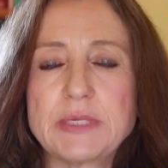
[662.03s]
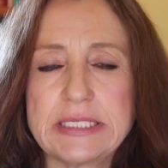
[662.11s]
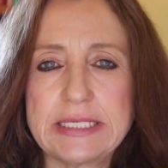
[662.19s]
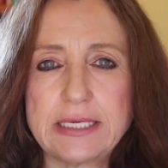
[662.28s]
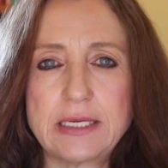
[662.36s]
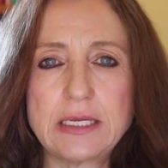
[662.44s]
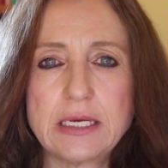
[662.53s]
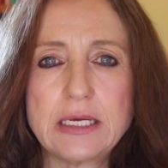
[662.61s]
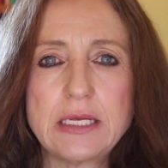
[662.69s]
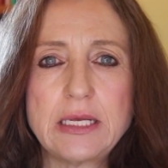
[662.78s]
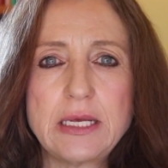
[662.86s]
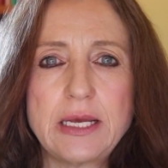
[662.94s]

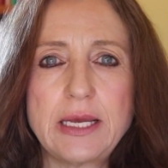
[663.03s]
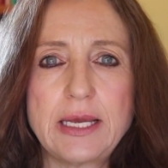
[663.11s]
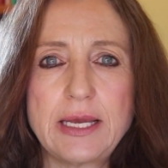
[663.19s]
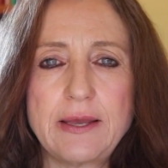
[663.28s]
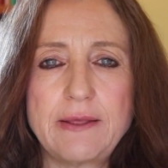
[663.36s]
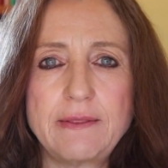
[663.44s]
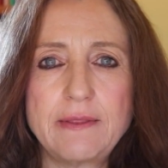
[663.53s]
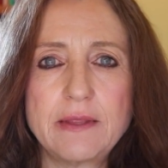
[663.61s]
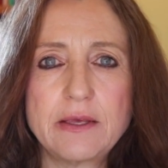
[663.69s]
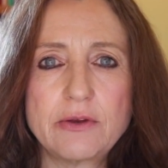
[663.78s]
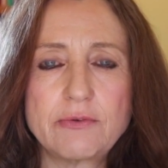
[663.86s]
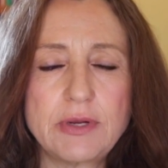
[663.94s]
particularly
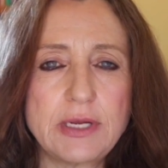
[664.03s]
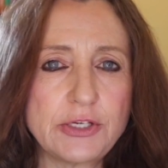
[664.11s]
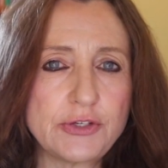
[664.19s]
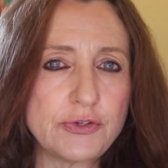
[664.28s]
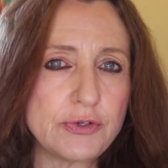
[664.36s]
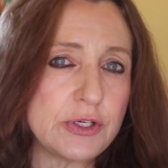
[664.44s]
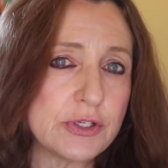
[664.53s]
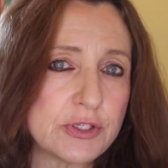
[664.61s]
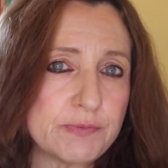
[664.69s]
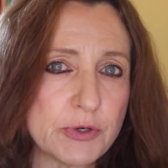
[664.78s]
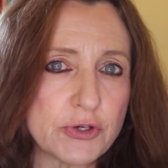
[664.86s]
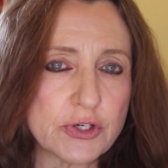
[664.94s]
in relation to your
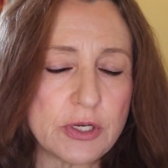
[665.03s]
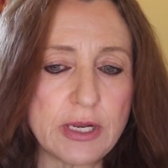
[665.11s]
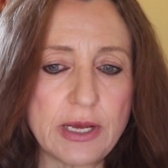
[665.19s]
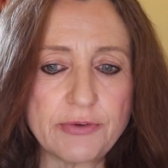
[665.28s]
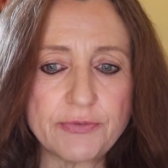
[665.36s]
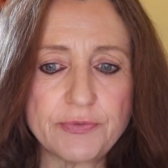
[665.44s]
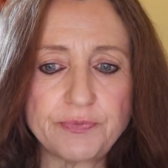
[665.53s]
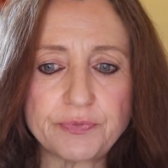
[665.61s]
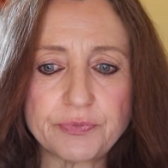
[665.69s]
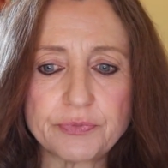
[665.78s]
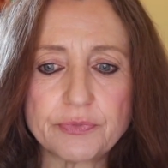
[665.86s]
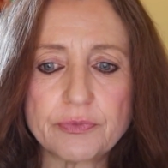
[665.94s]
spiritual life.
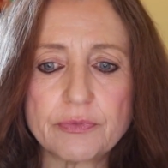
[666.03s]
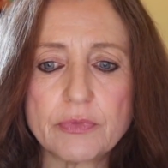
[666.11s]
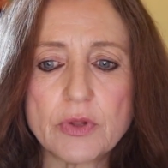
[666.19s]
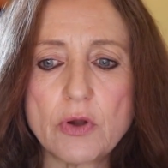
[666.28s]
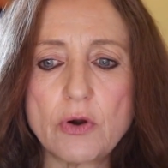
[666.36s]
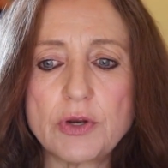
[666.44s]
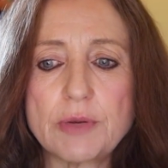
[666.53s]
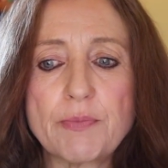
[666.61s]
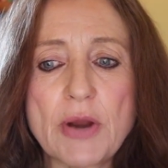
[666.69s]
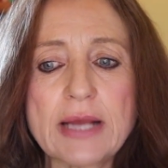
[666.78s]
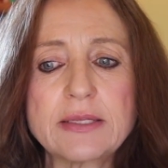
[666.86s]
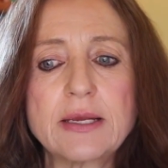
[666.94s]
On a
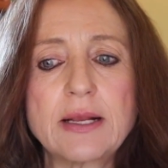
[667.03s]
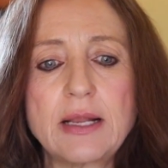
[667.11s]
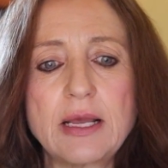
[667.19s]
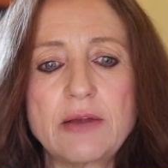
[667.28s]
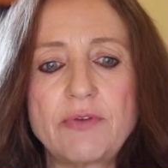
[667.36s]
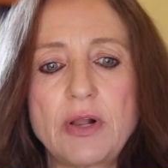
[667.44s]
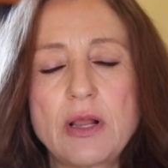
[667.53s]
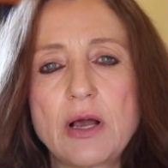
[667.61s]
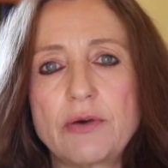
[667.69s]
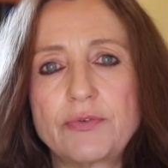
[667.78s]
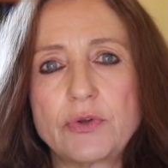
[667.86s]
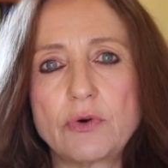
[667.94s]
practical level,
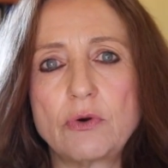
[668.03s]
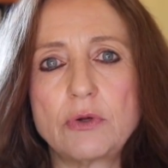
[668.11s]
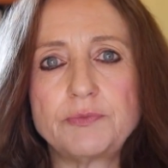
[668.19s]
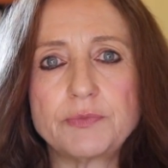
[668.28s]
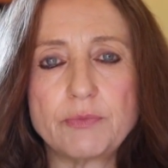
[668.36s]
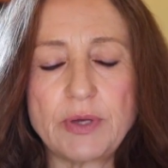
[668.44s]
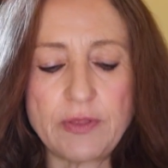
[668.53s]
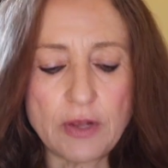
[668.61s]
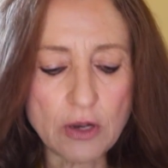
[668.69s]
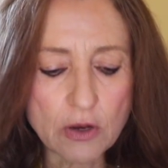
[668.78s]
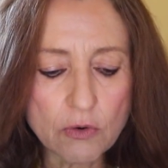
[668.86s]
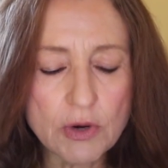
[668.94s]
after all, when the
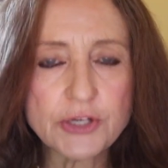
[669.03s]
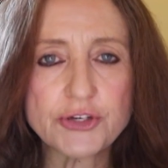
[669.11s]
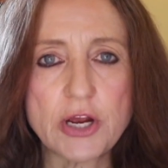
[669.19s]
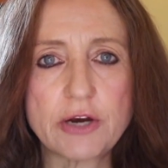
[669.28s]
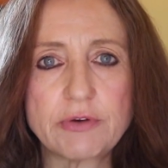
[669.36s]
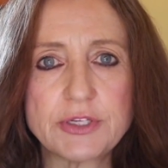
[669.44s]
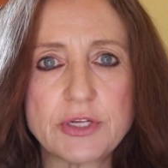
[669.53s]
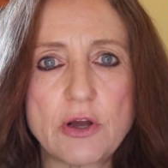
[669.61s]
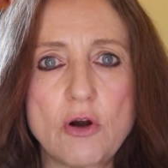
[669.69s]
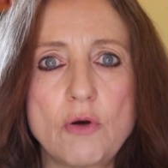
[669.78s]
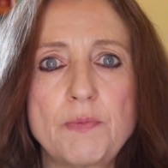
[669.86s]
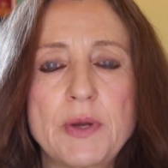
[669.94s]
lower chakras
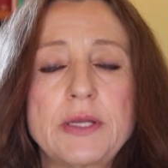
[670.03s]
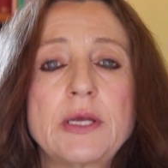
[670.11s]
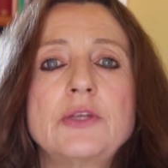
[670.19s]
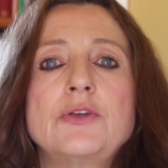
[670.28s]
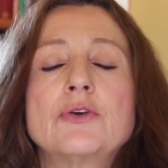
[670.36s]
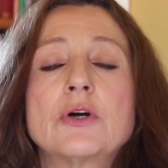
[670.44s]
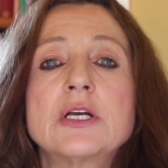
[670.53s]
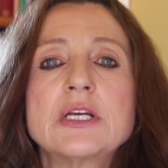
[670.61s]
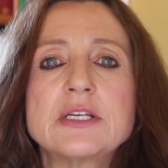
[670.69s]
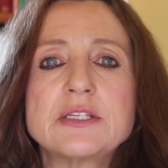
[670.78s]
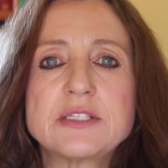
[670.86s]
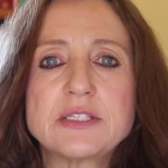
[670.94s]
are open and your
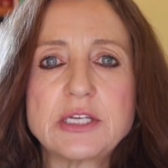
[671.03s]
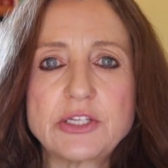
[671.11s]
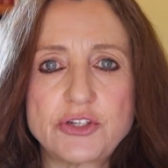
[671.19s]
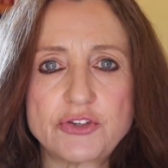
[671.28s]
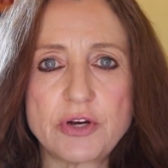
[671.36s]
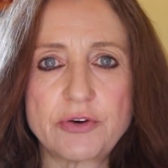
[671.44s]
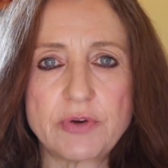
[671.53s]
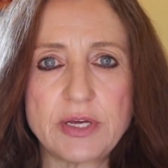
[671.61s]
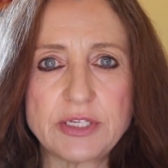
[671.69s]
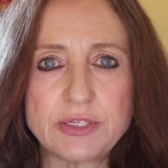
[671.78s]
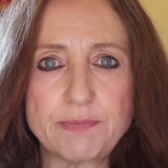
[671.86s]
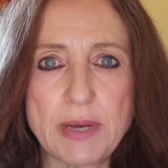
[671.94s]
sixth chakra
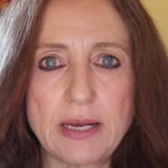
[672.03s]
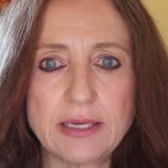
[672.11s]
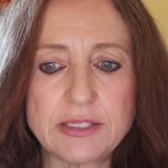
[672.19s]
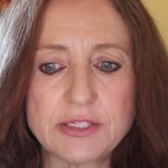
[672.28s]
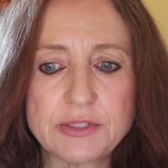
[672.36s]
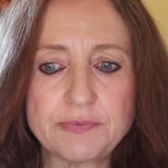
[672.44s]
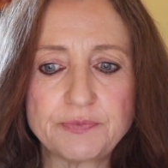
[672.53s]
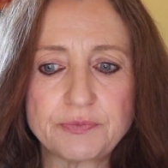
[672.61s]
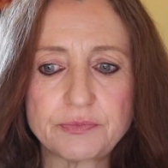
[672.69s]
is balanced,